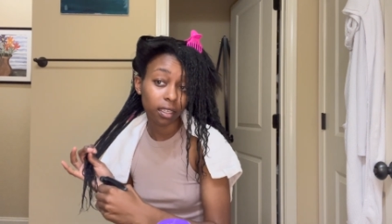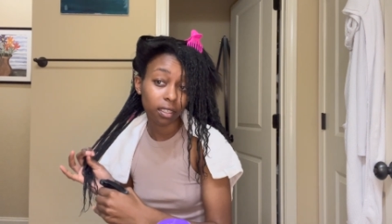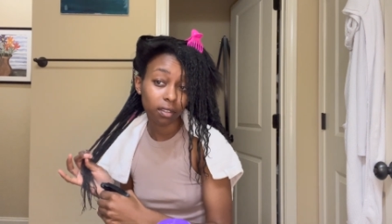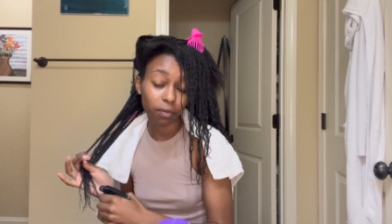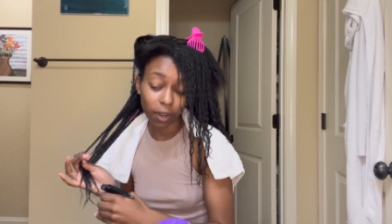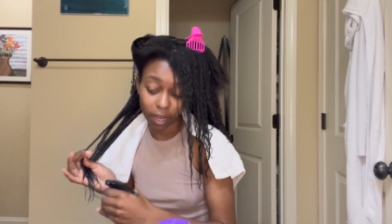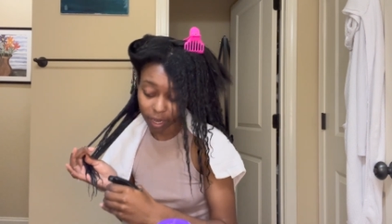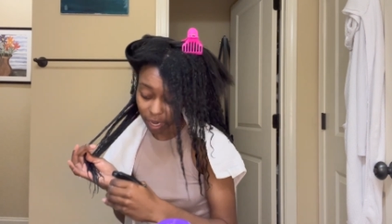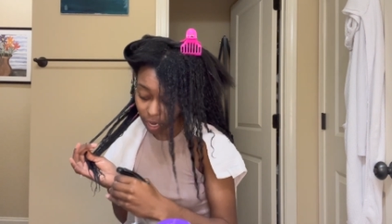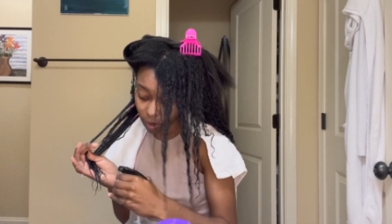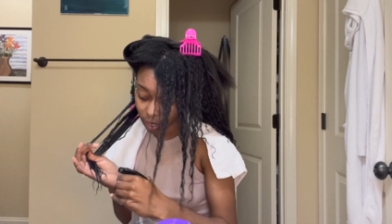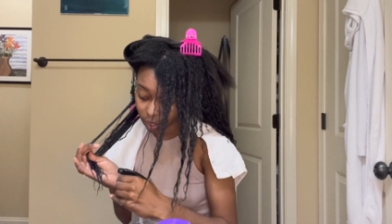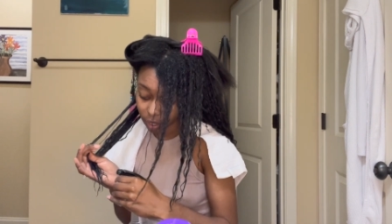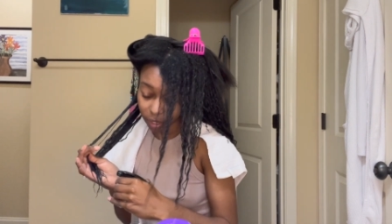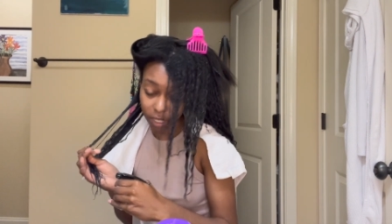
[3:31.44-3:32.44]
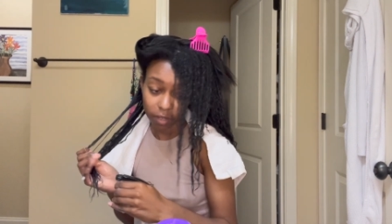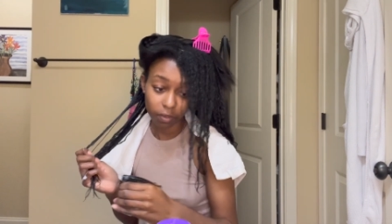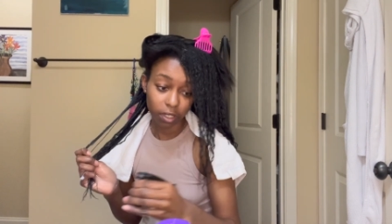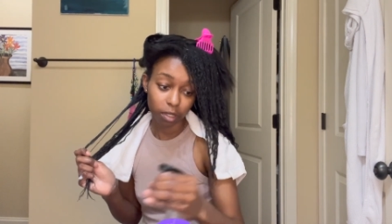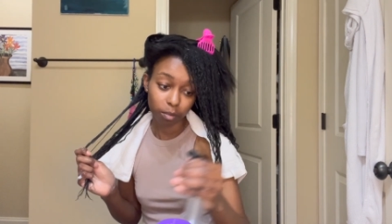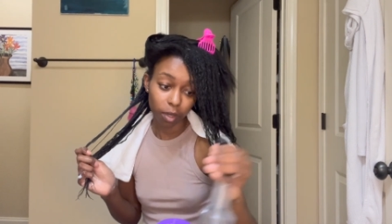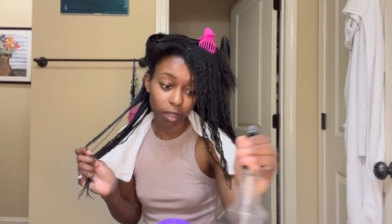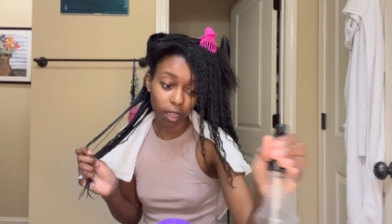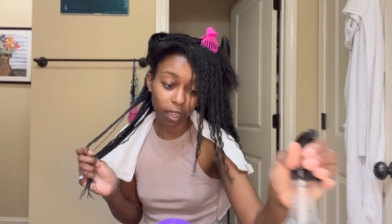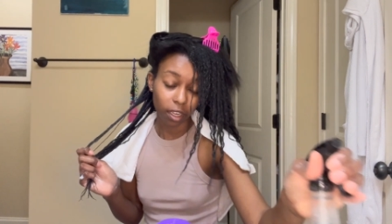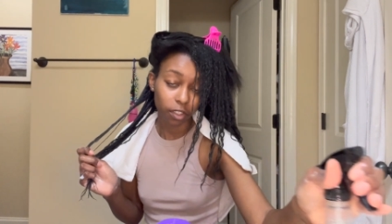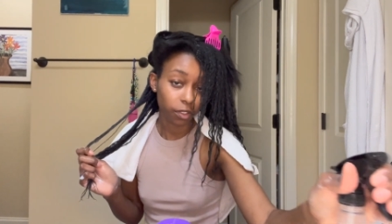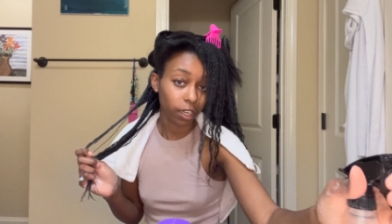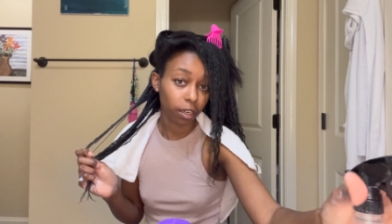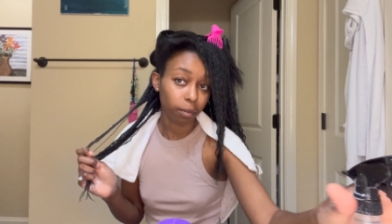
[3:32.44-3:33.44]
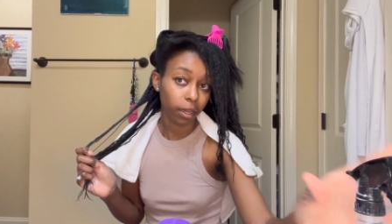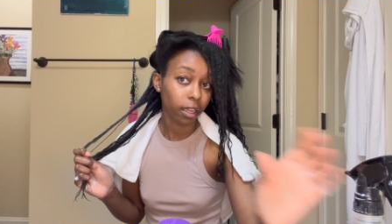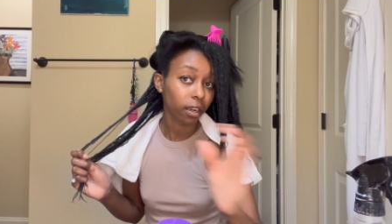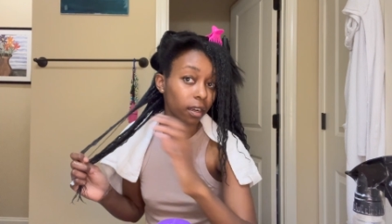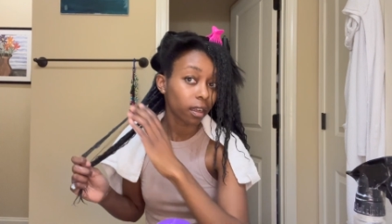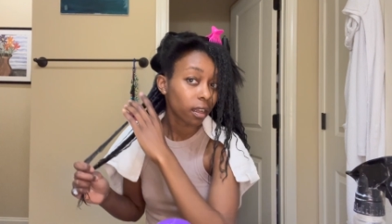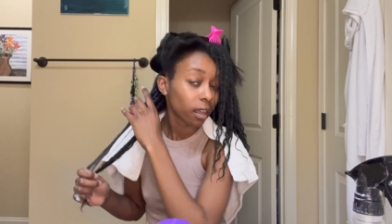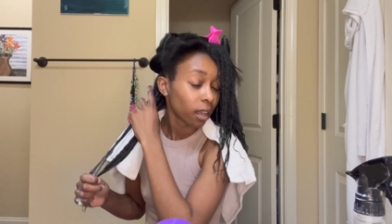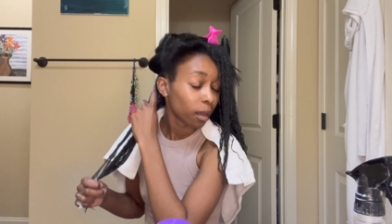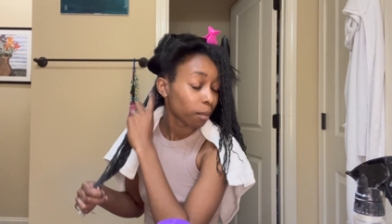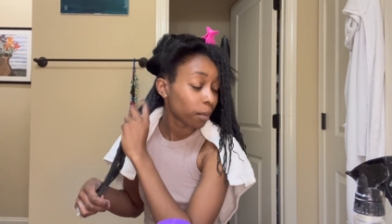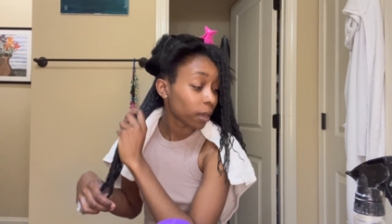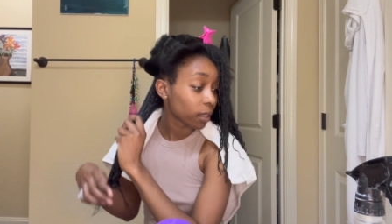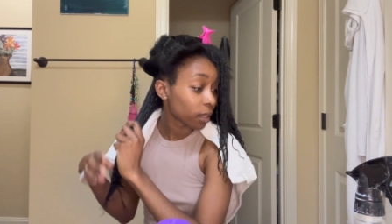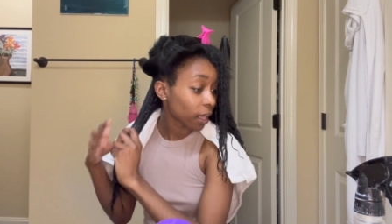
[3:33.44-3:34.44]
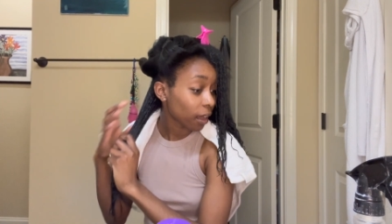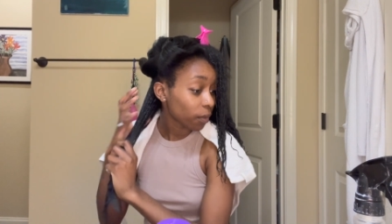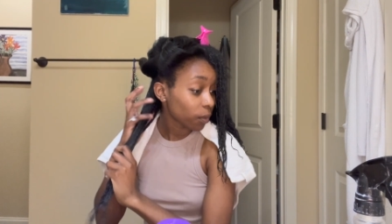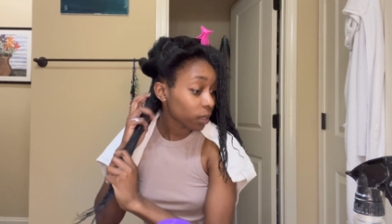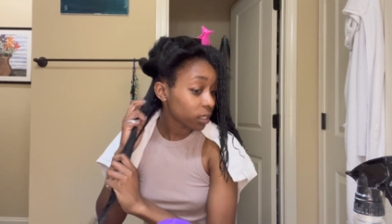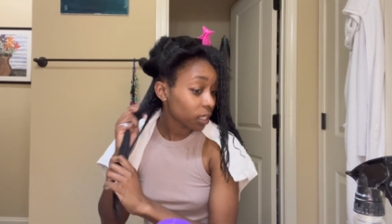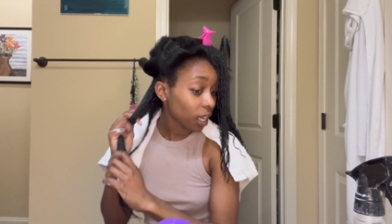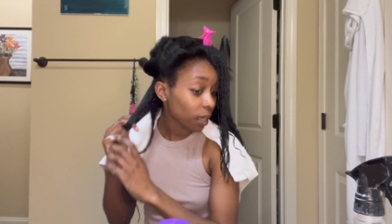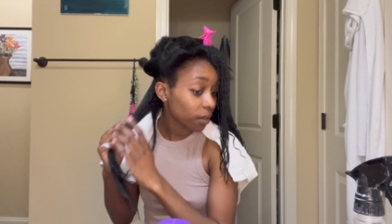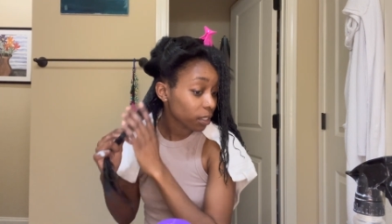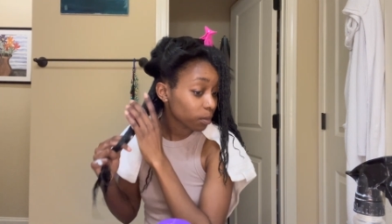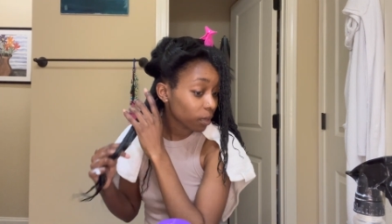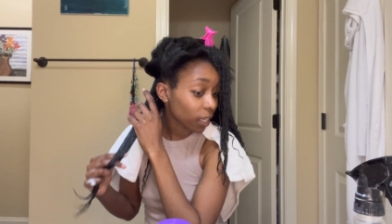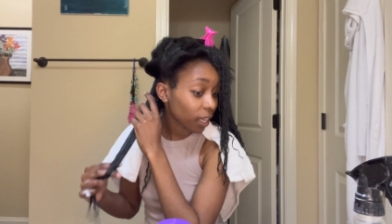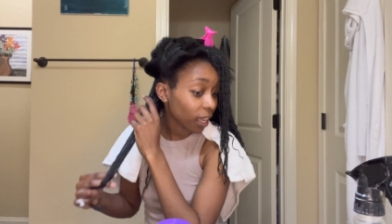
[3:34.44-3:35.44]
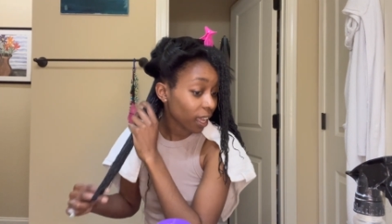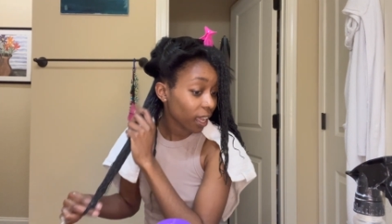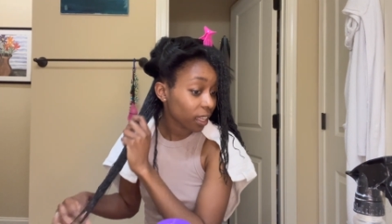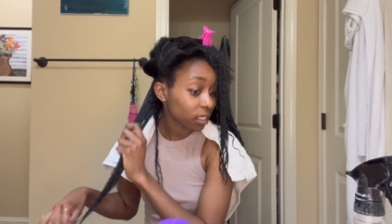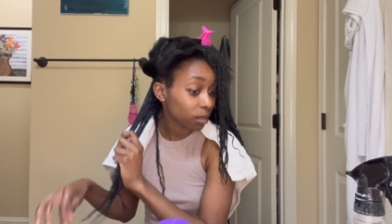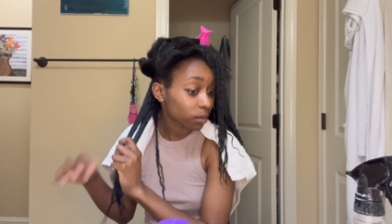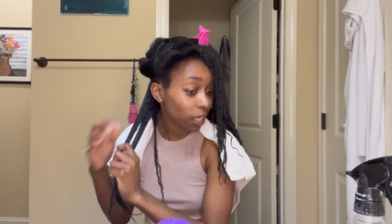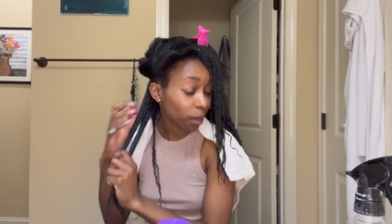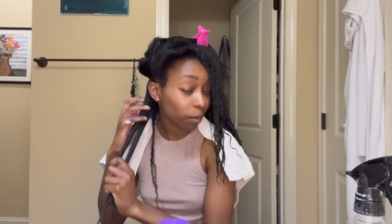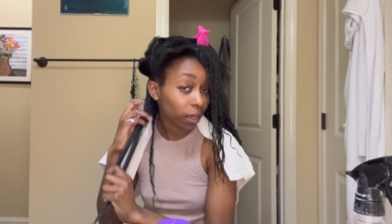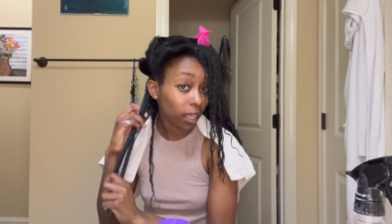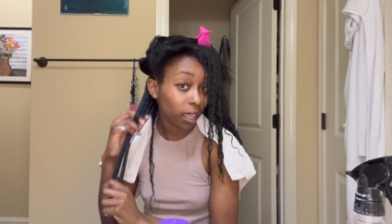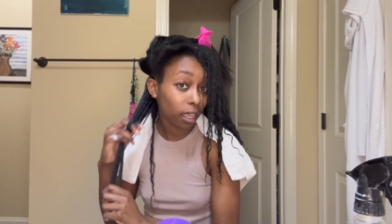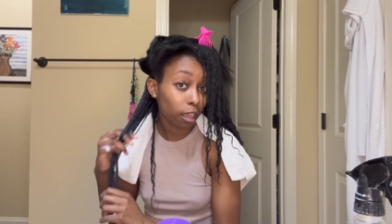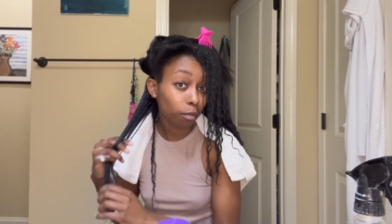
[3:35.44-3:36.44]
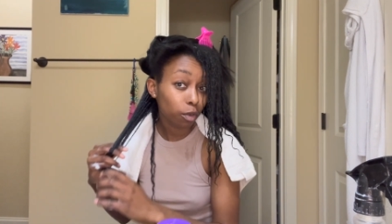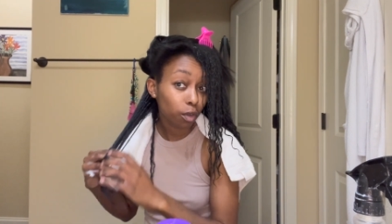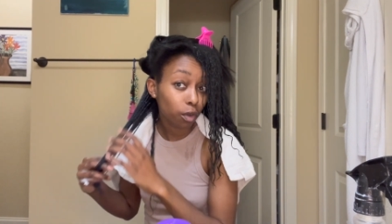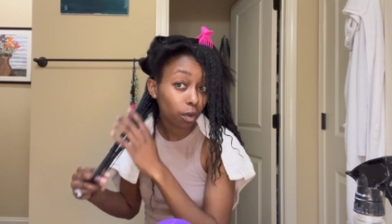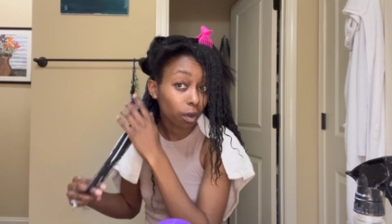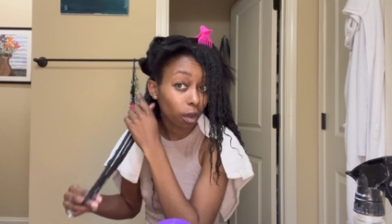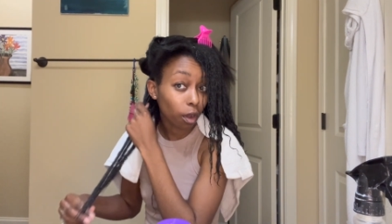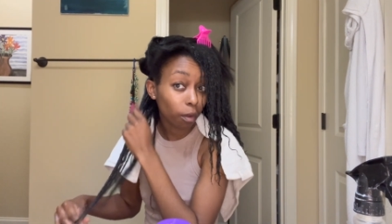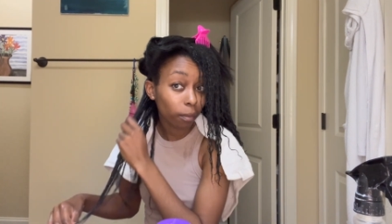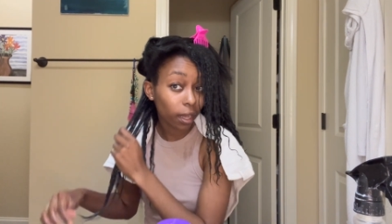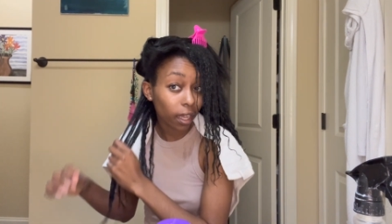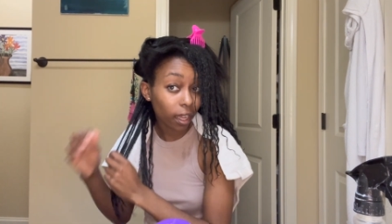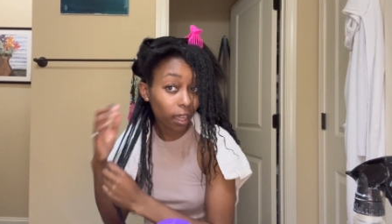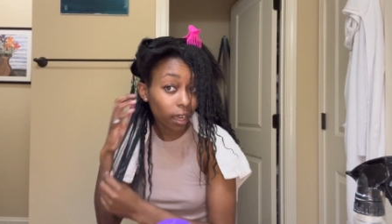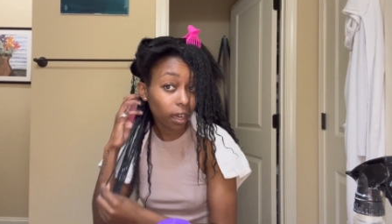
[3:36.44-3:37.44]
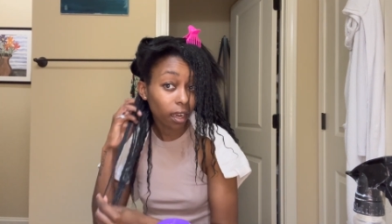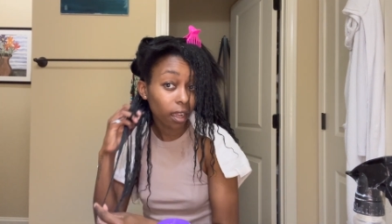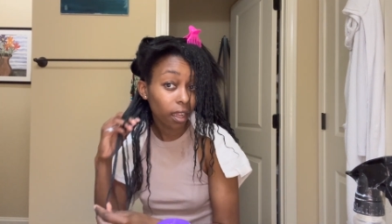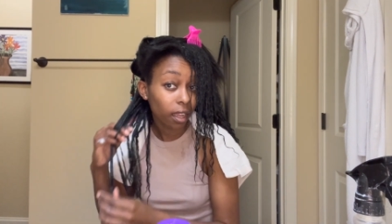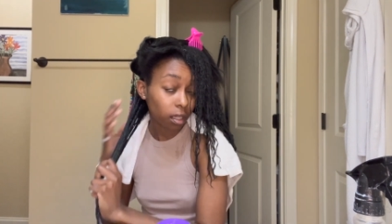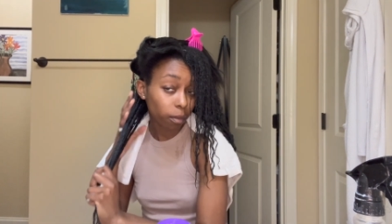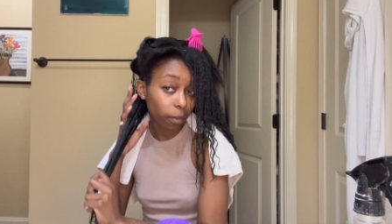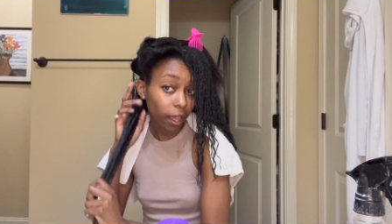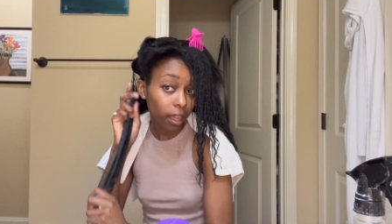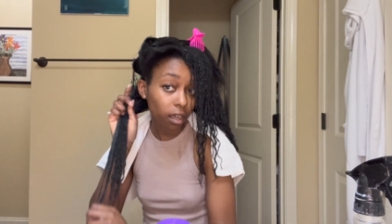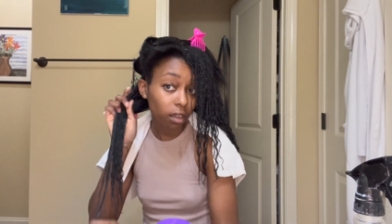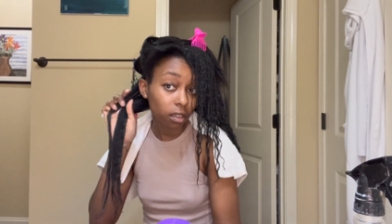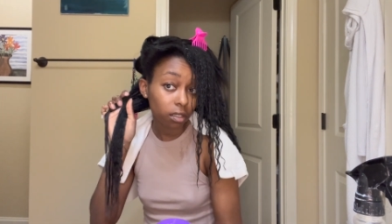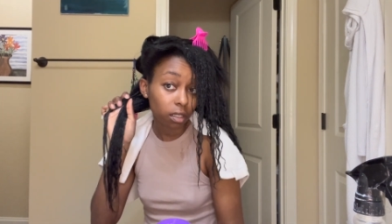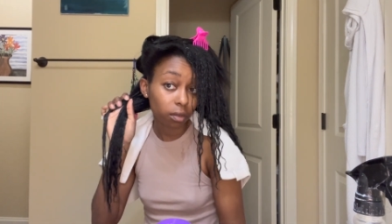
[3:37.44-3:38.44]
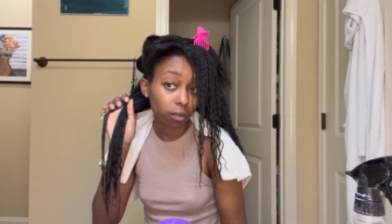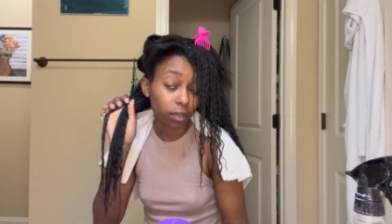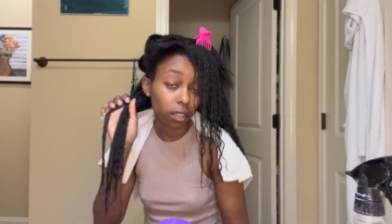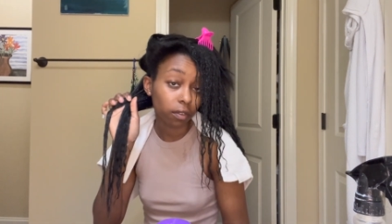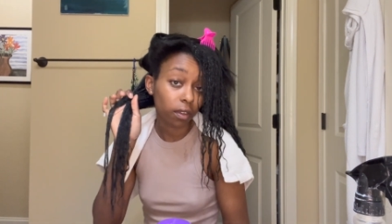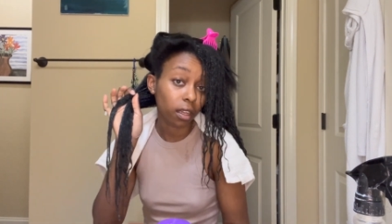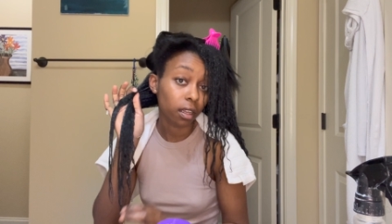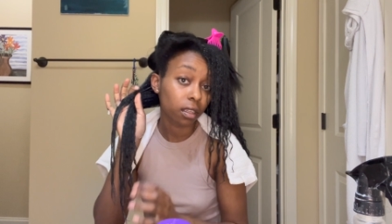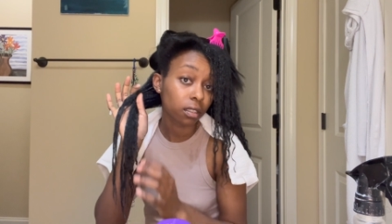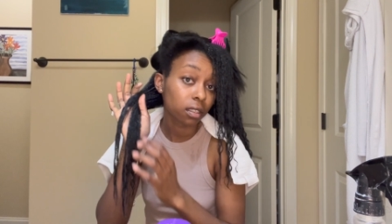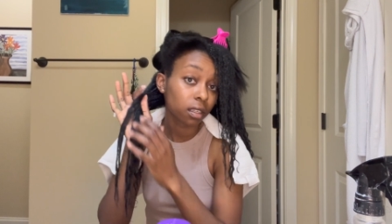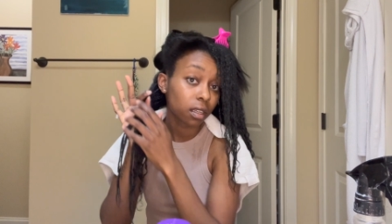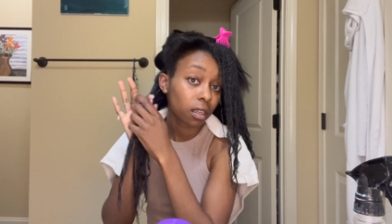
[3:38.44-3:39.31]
right now, it doesn't even smell like I straightened my hair. But that one time, it smelled like I had some type of chemical on my hair. The back curls up really fast.